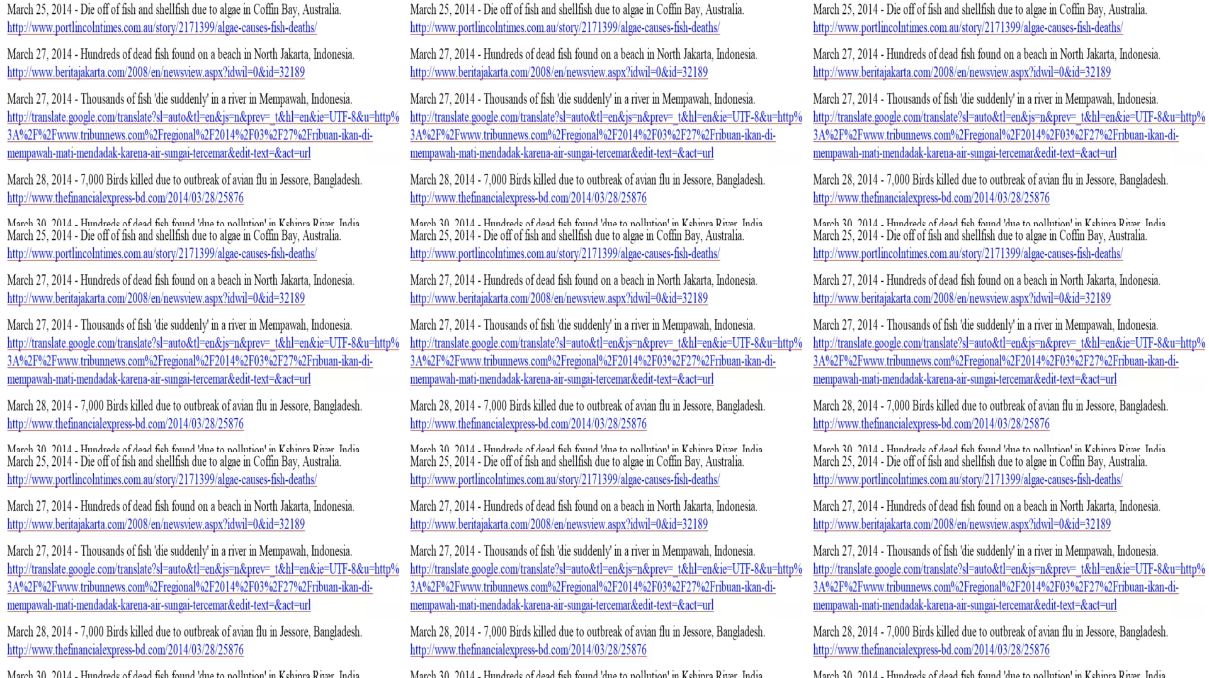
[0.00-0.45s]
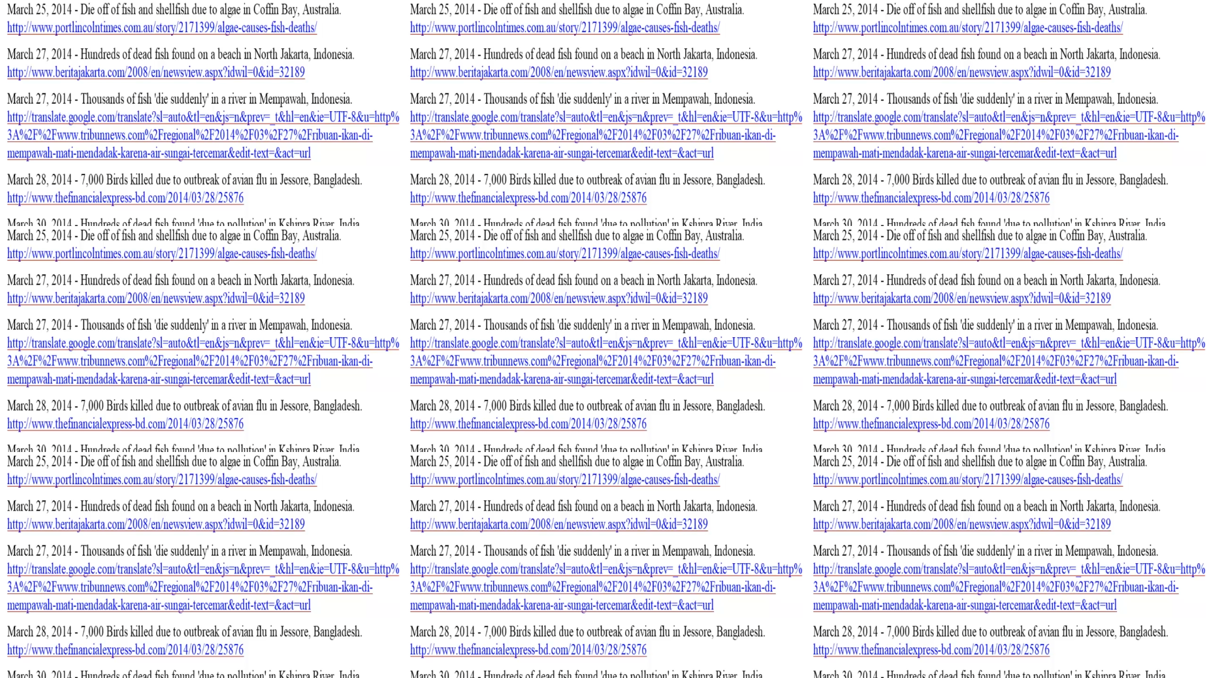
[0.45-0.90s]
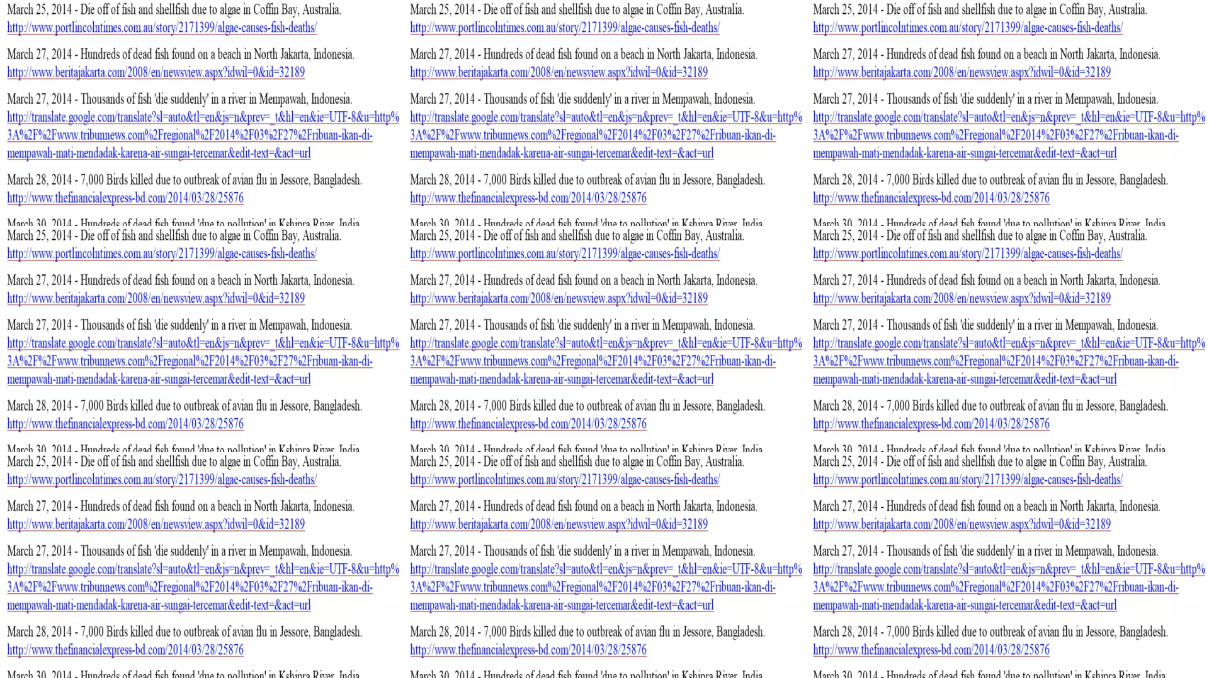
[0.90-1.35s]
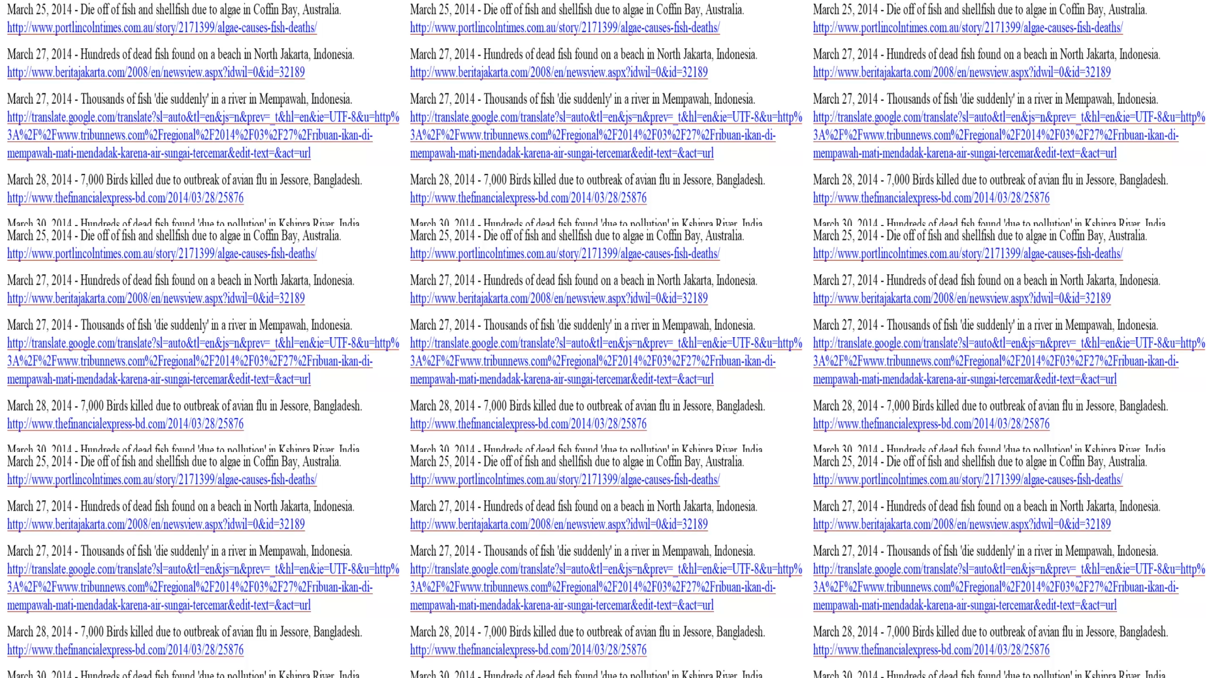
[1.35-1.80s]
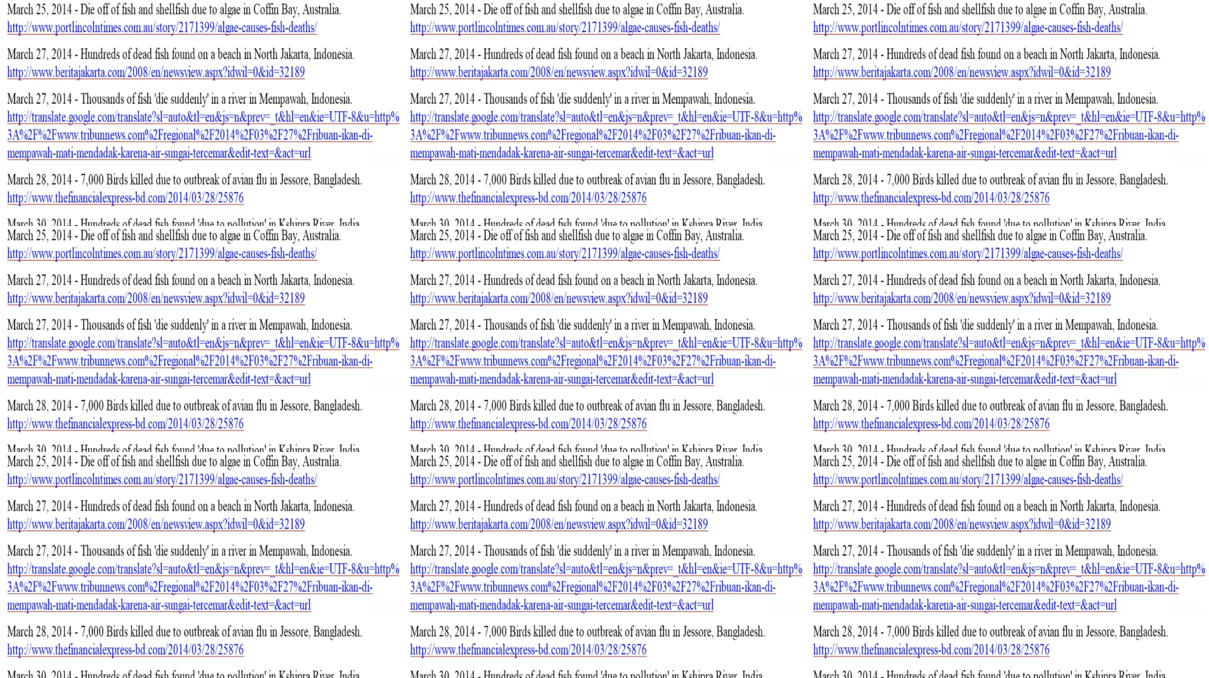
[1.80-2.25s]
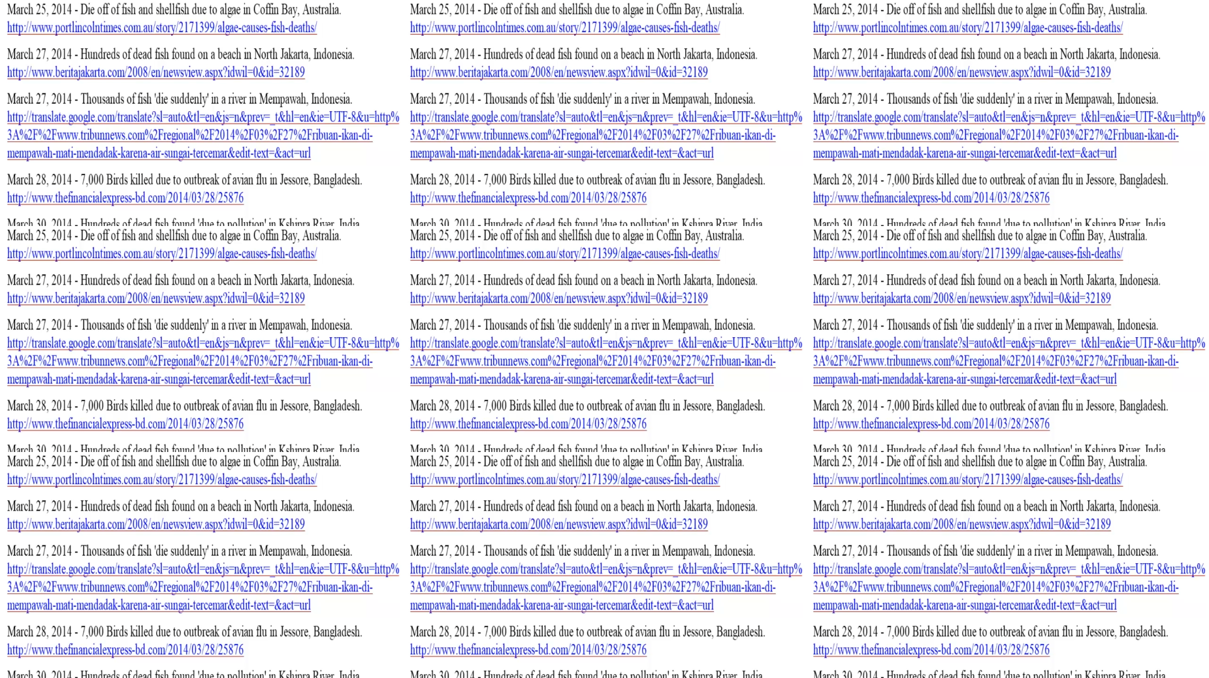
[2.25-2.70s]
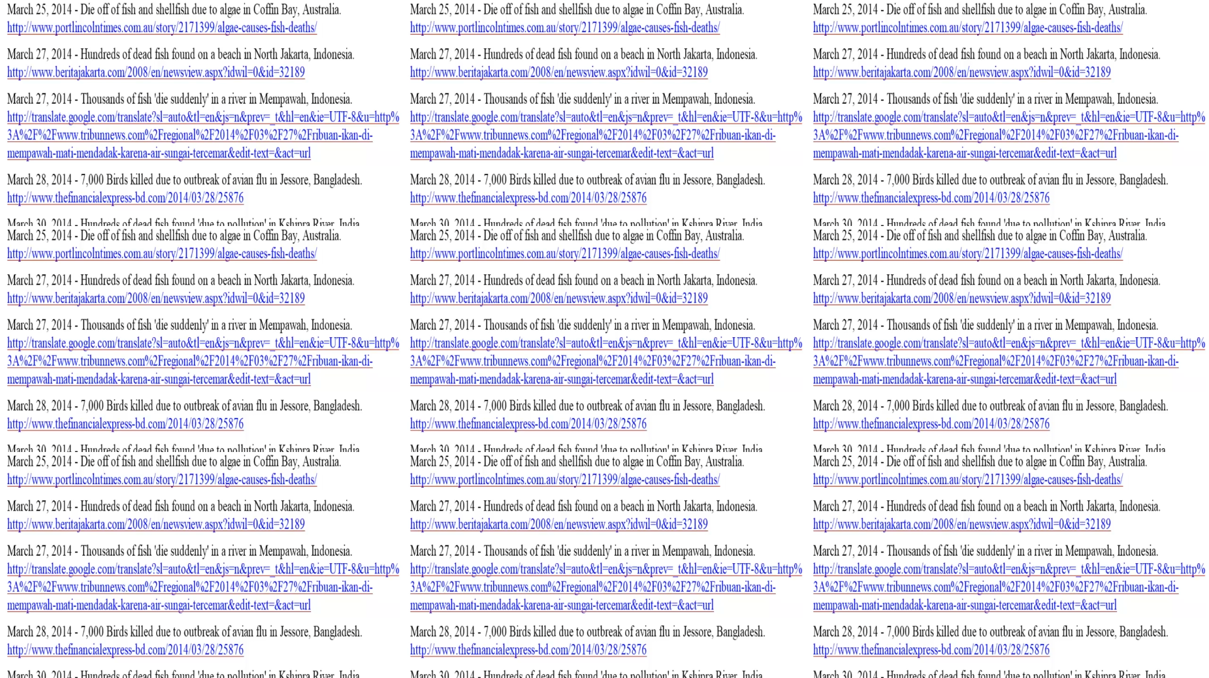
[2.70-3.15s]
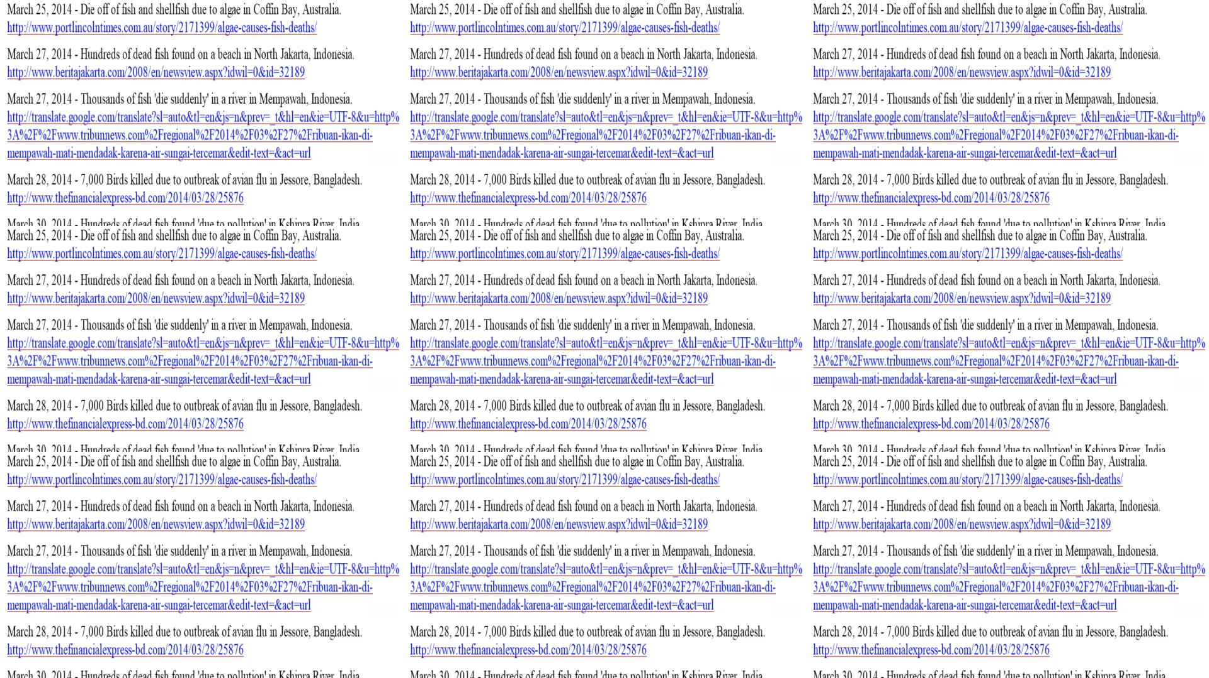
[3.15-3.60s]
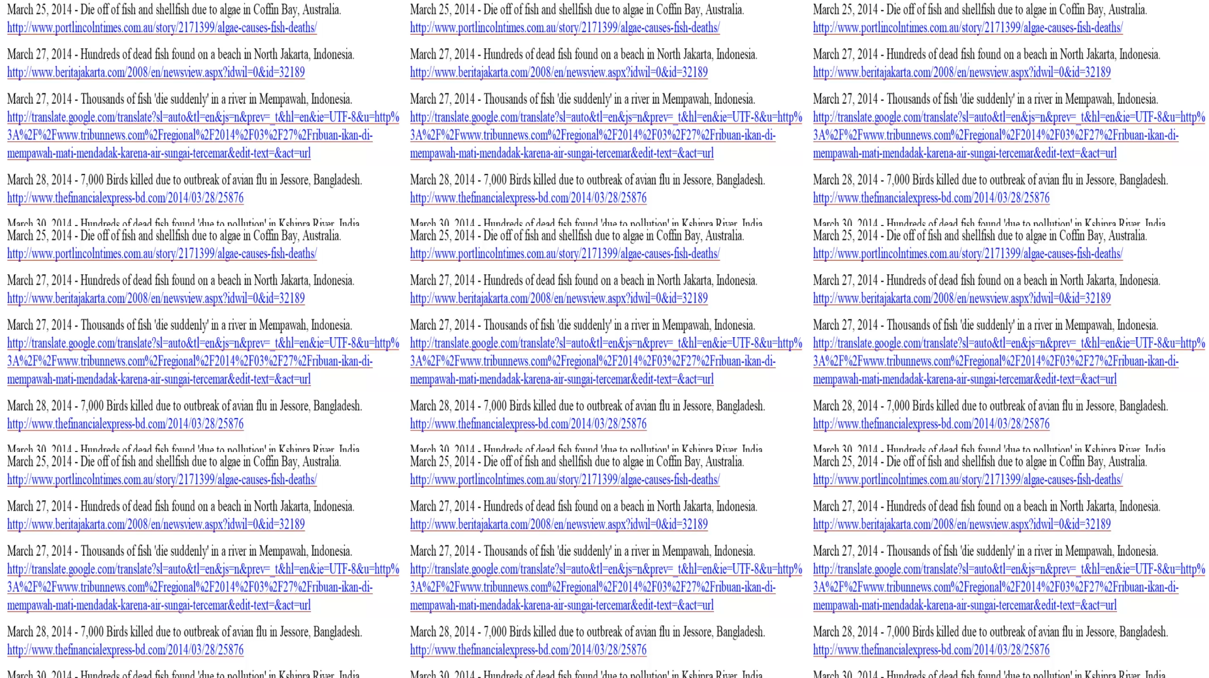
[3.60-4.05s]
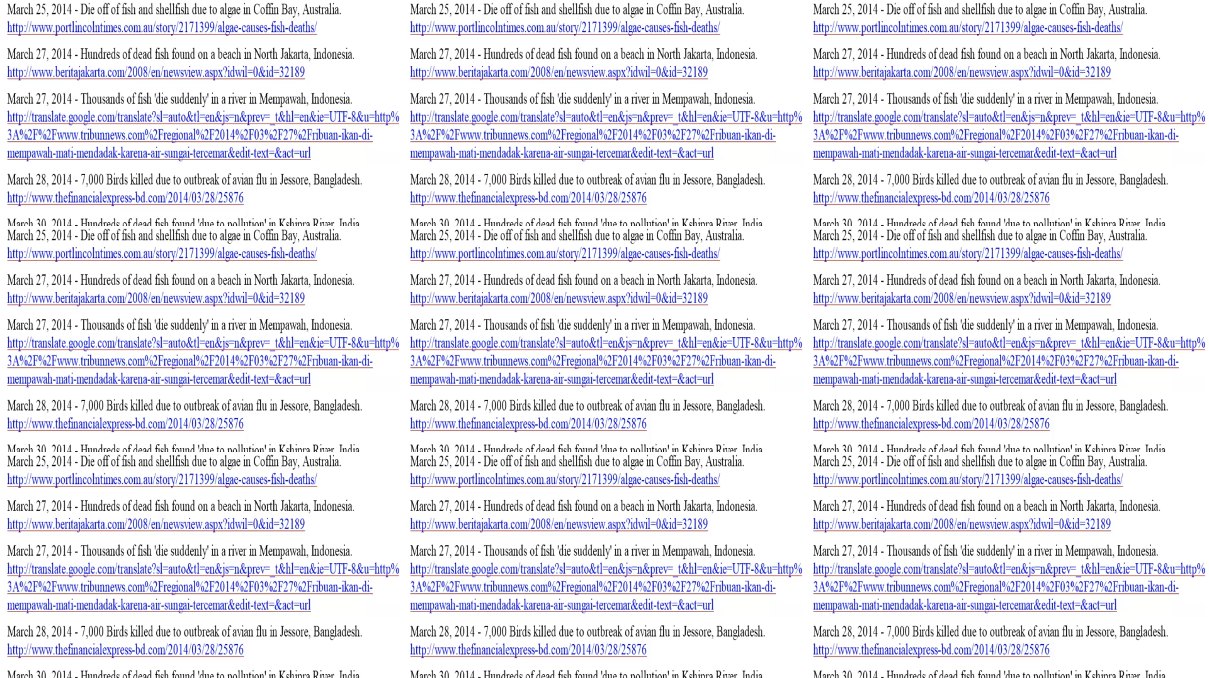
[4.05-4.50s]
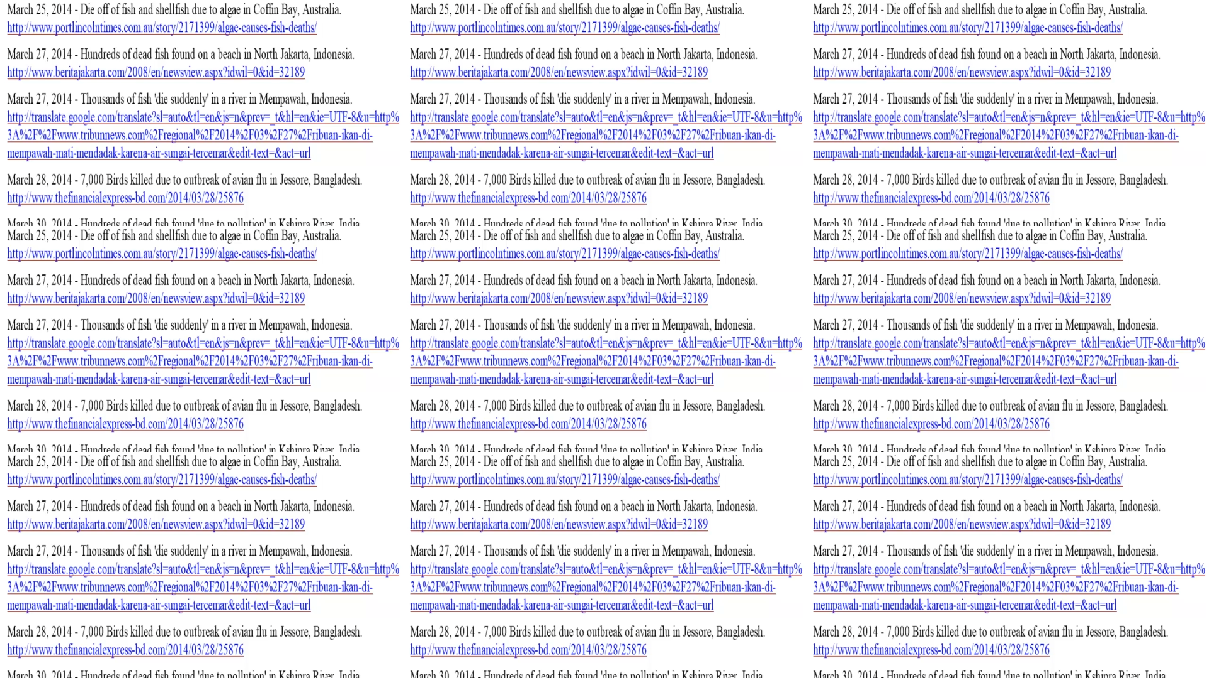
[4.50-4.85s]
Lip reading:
(no speaker visible)